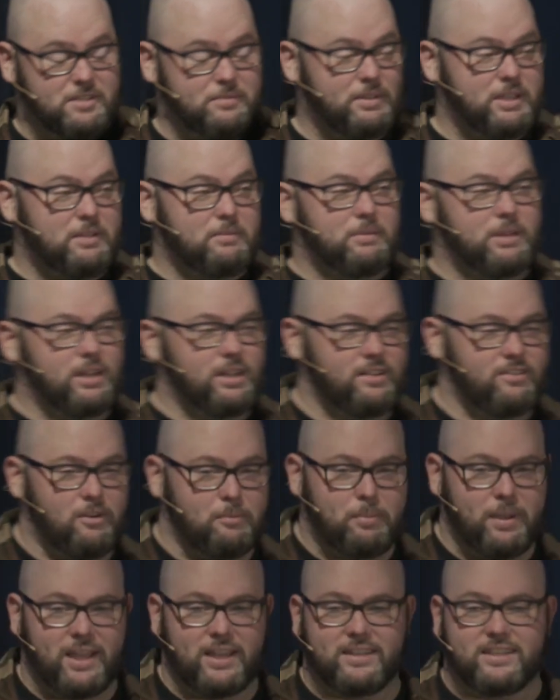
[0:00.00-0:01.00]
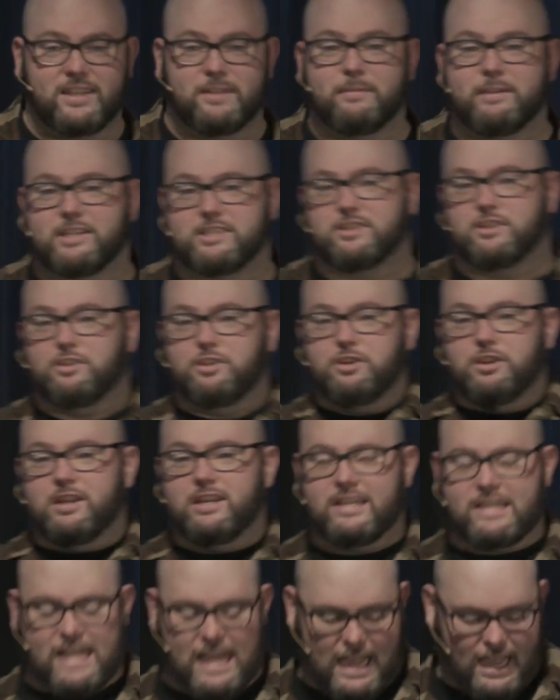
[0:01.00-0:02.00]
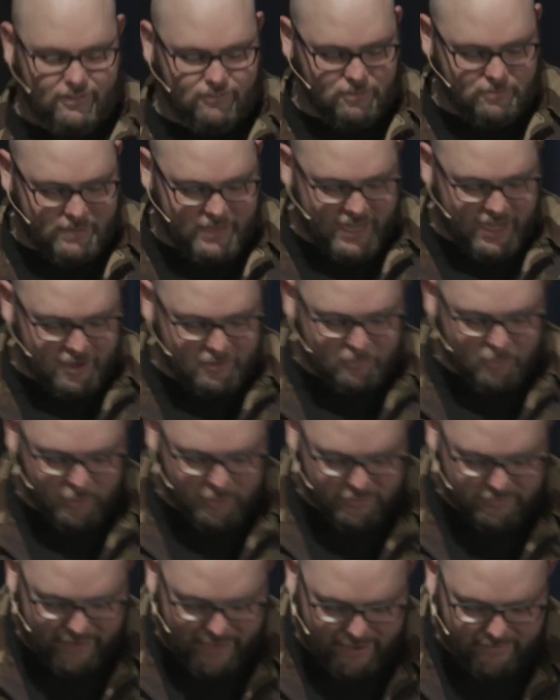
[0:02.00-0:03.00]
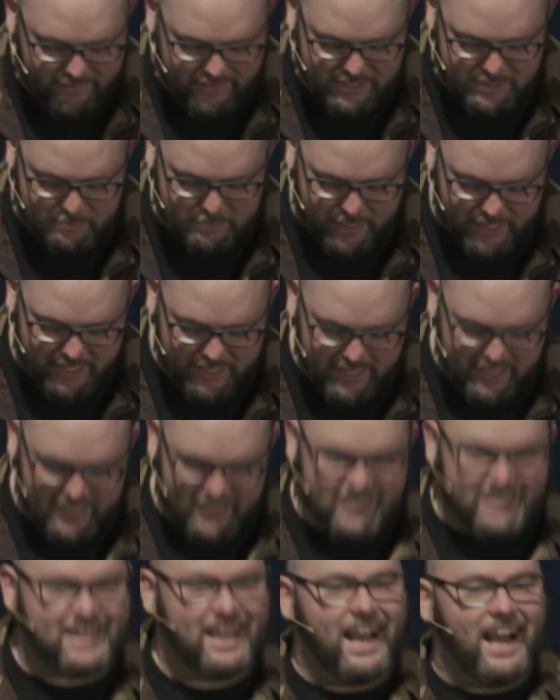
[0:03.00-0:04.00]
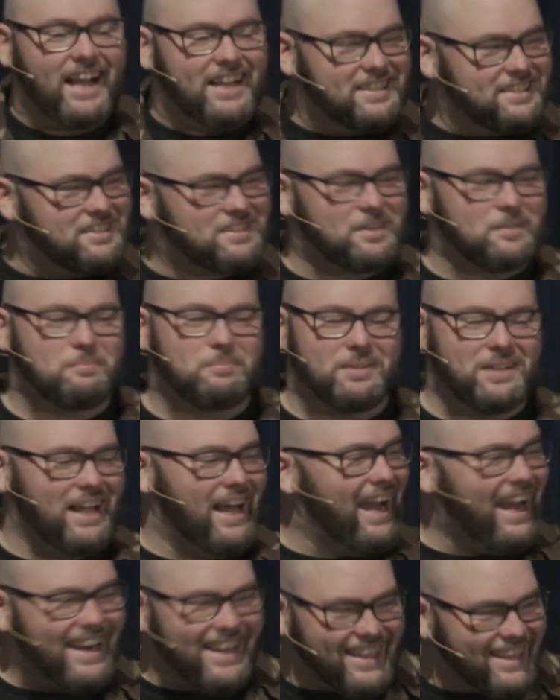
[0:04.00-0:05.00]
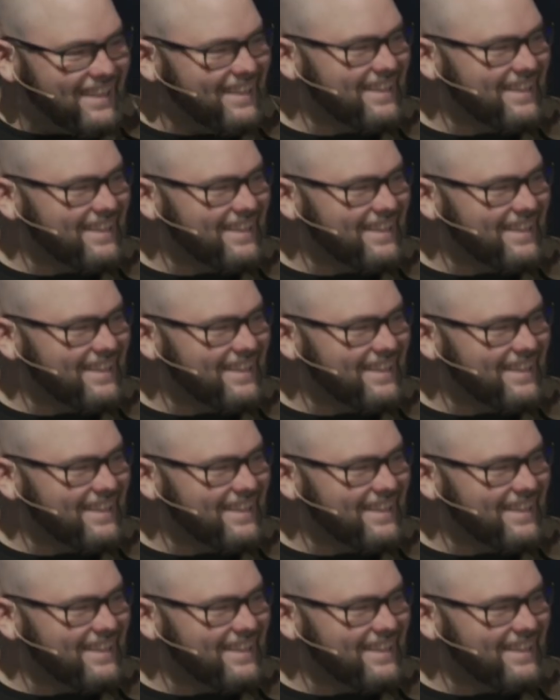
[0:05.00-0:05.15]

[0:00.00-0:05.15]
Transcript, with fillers: in the middle of a pandemic so you didn't die from an airborne virus, but God supplied it.